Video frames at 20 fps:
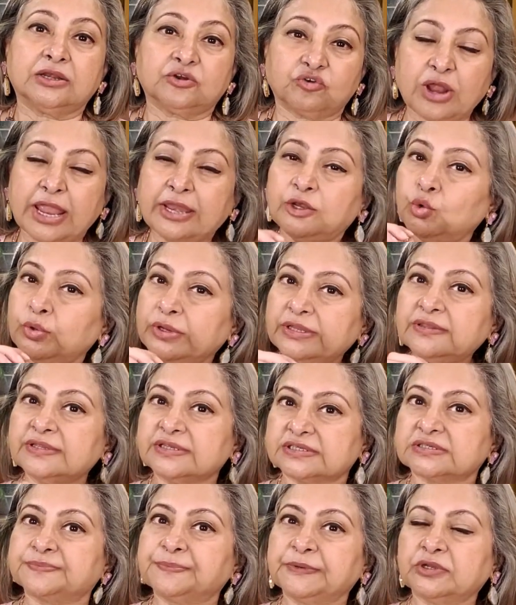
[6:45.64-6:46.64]
Try doing
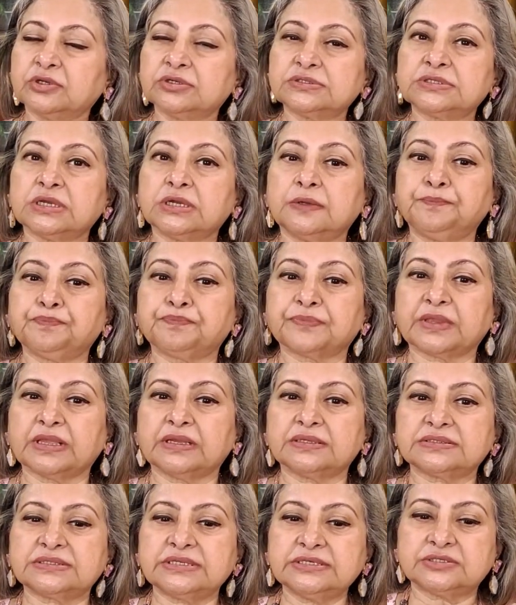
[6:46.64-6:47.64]
this because
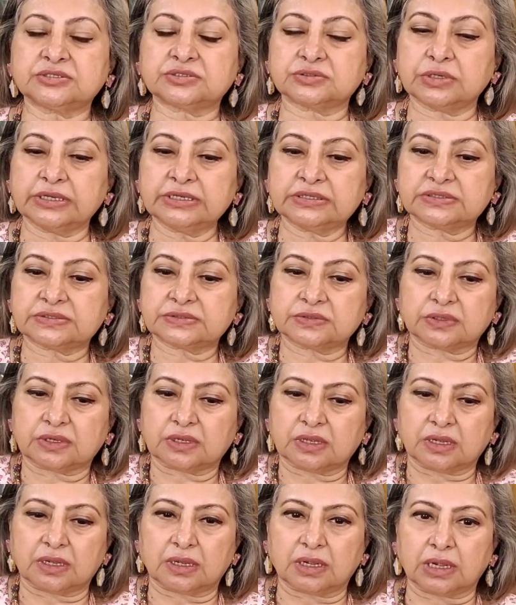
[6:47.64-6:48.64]
it's
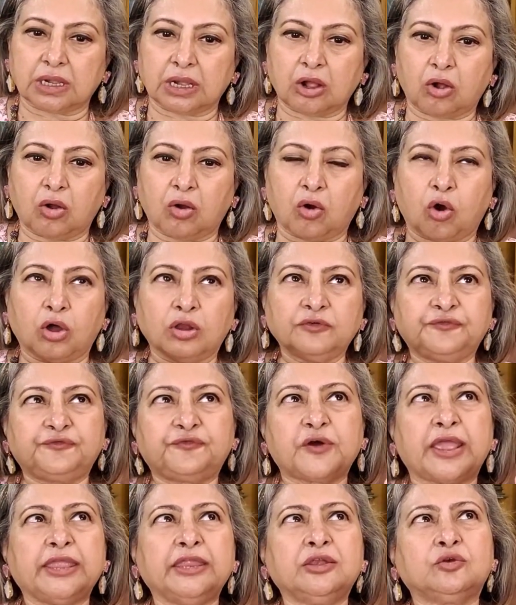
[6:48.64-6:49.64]
all
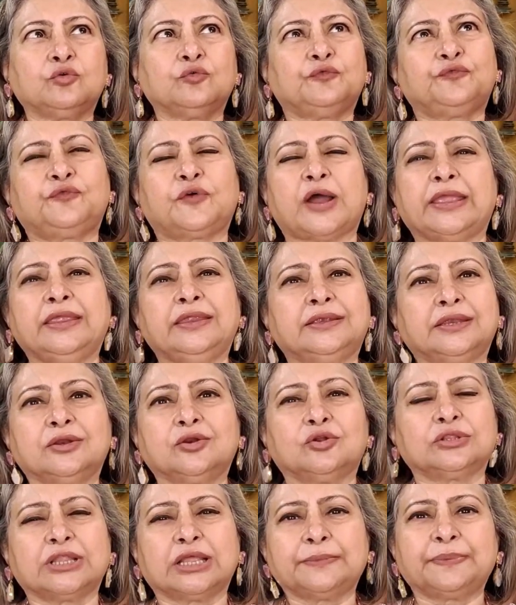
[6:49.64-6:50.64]
fine to fight
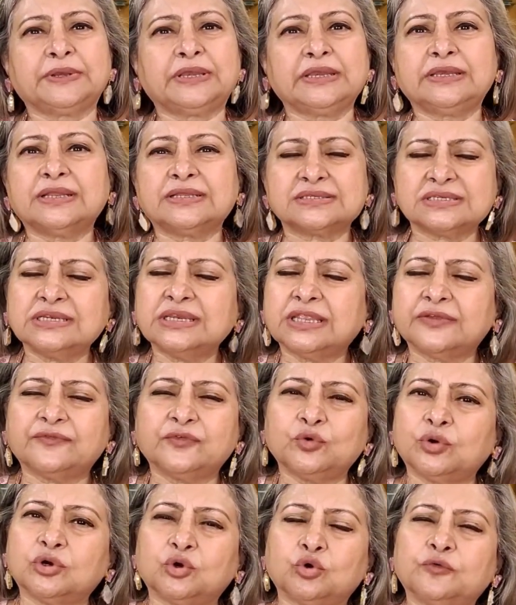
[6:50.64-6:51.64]
and all that, but it doesn't give
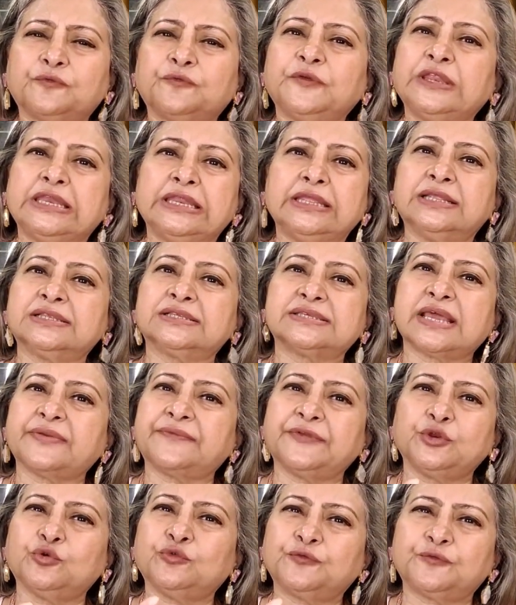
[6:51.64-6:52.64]
you a good feeling
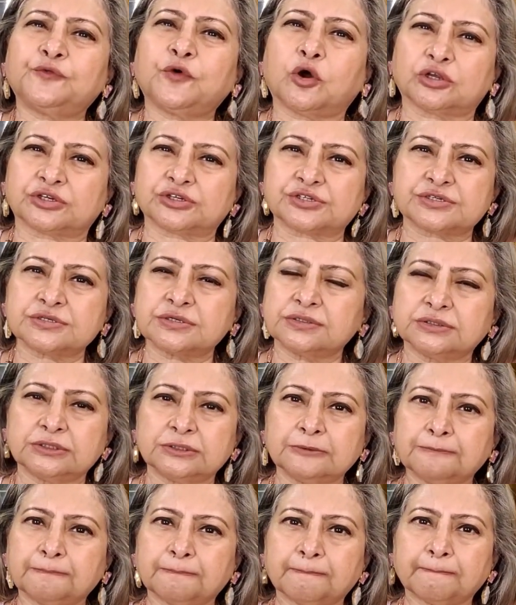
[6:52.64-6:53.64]
inside when you fought.
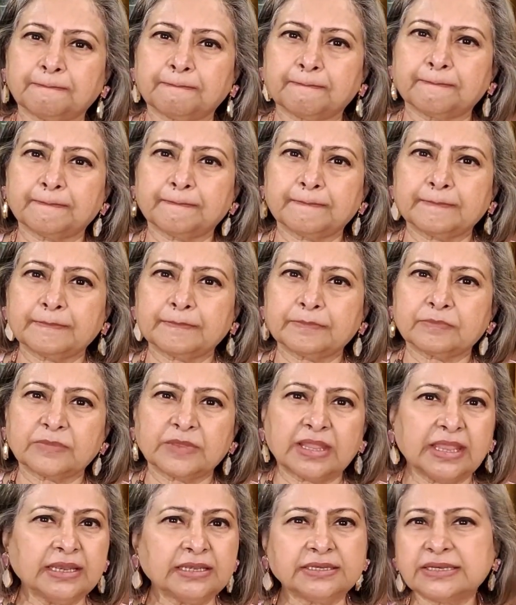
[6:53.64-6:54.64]

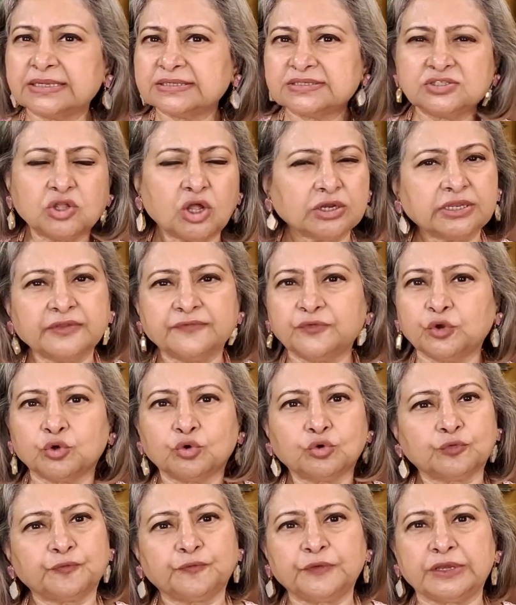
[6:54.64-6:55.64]
It does not give you a
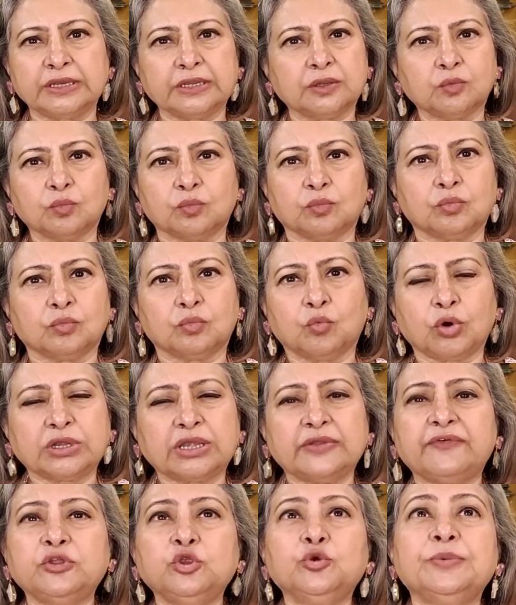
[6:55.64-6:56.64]
good feeling.
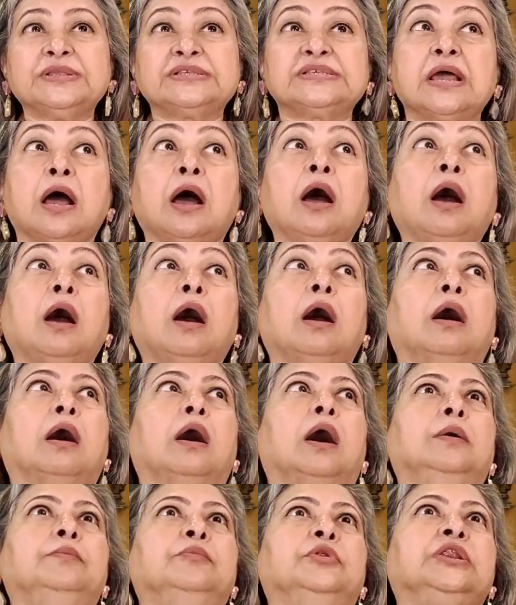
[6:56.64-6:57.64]
Whatever you may say,
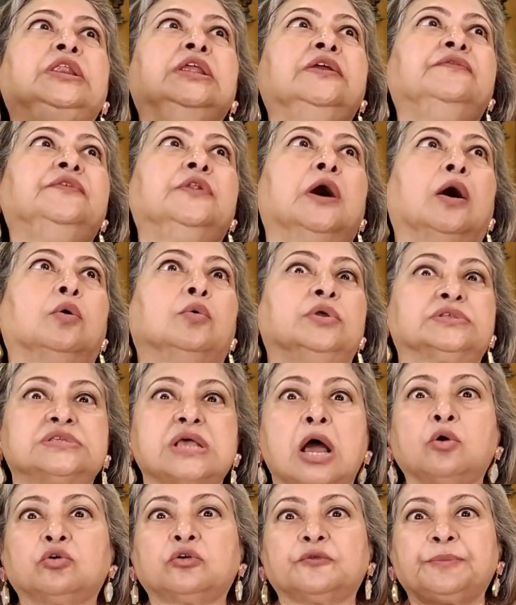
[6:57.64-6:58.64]
I'm relieved now, it's
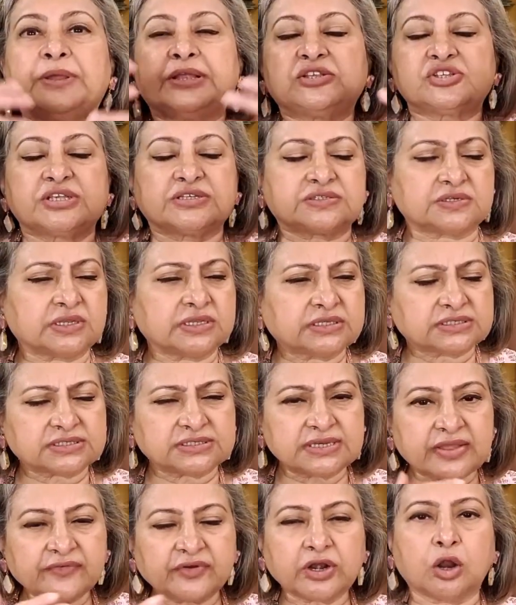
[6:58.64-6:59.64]
out of my chest. It's
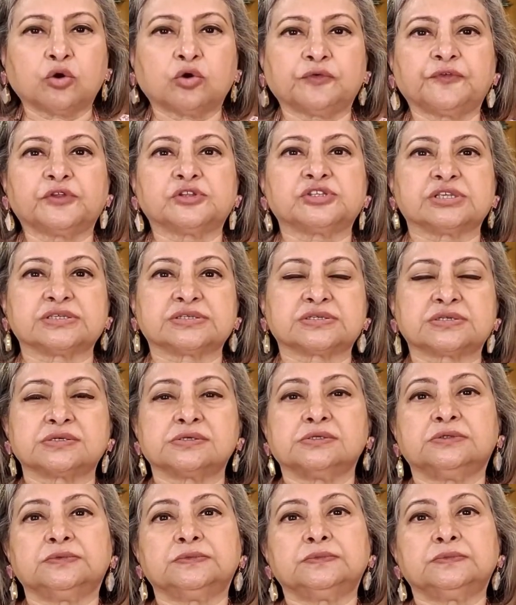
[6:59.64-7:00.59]
never out of your chest.